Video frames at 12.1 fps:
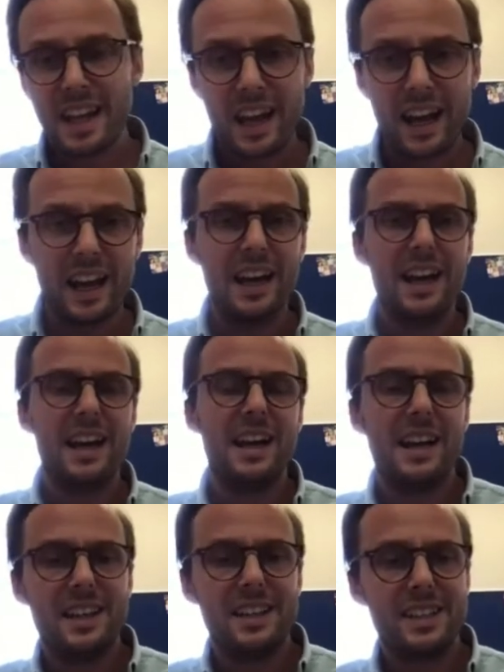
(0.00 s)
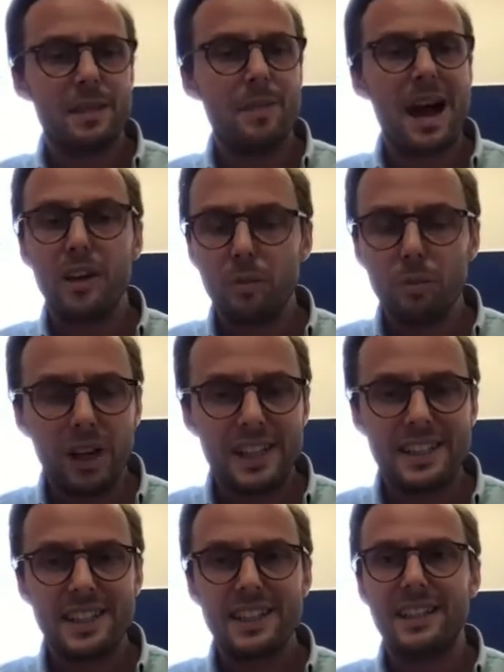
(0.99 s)
some
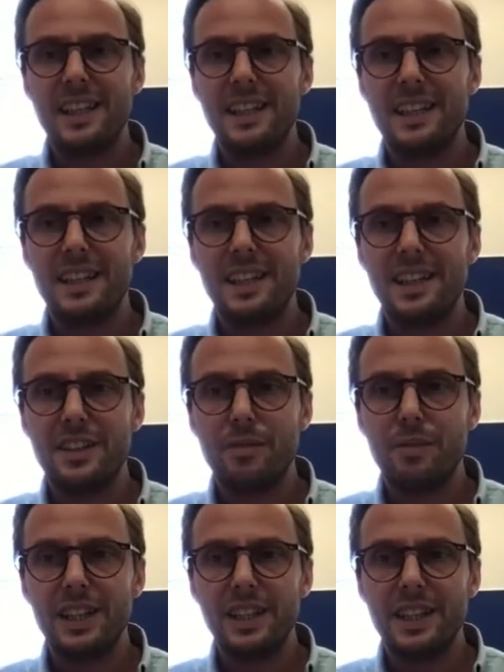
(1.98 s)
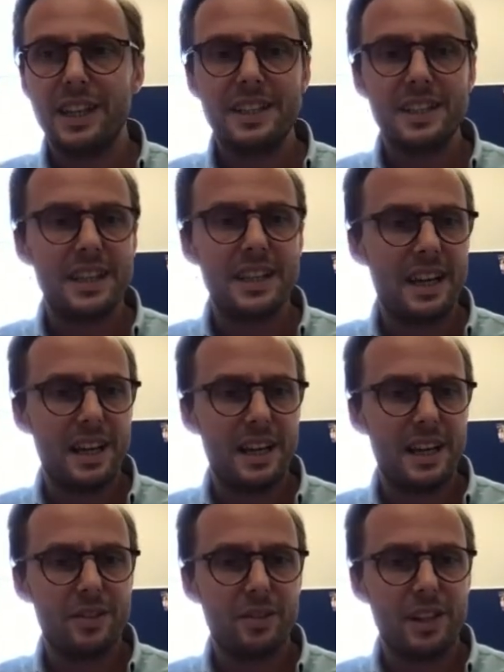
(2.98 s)
anomalies in the real data.
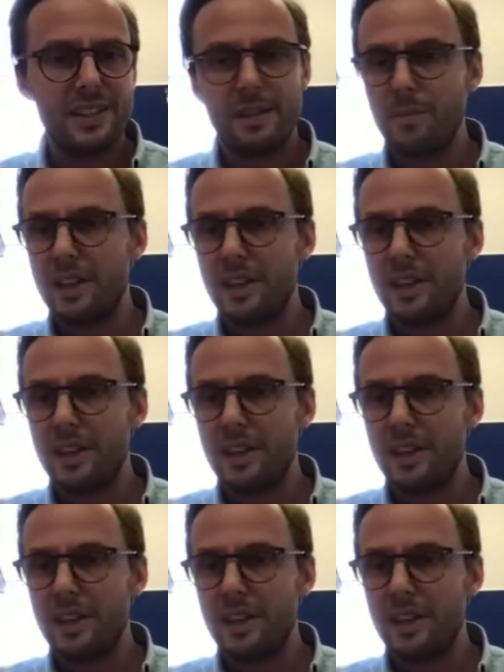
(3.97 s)
So there are some